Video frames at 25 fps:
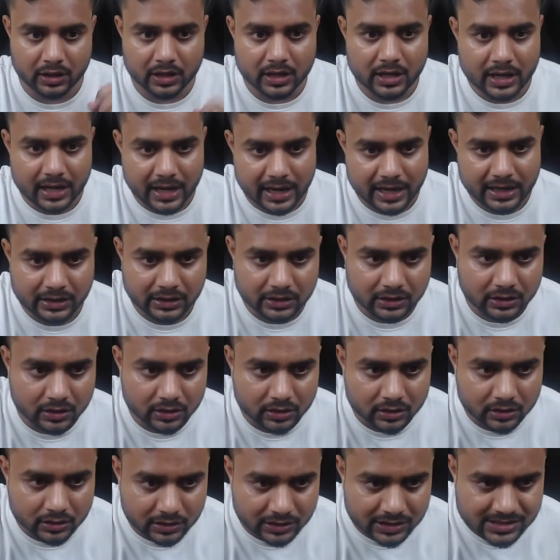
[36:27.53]
and here
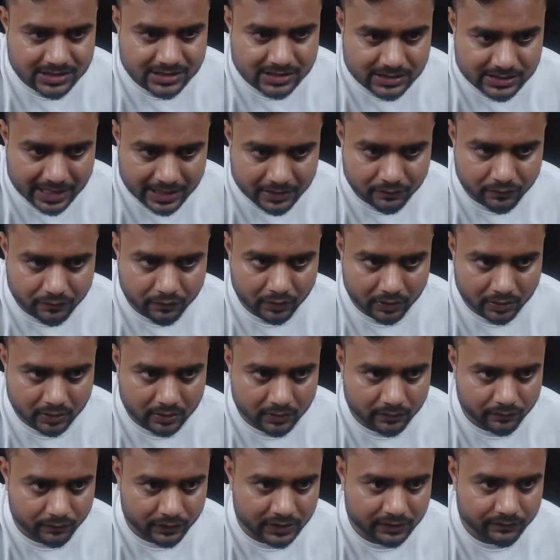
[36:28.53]
this cipher,
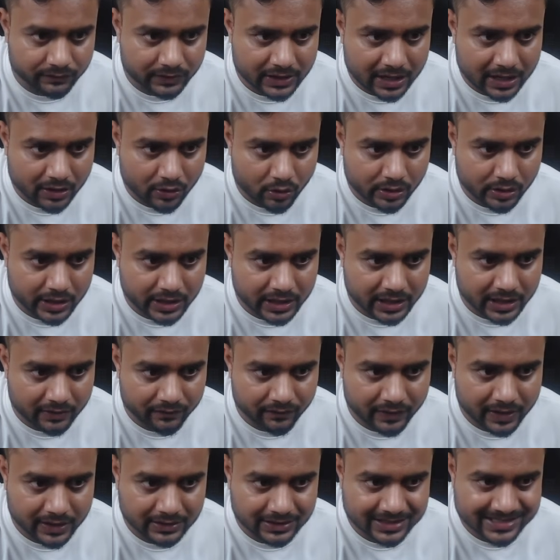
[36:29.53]
we are already
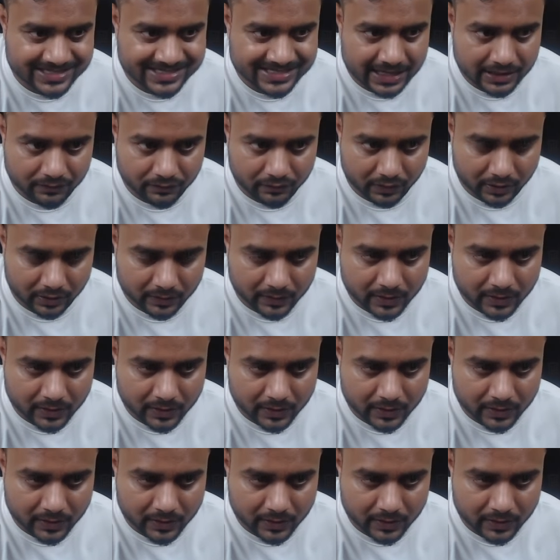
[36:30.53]
defined this cipher.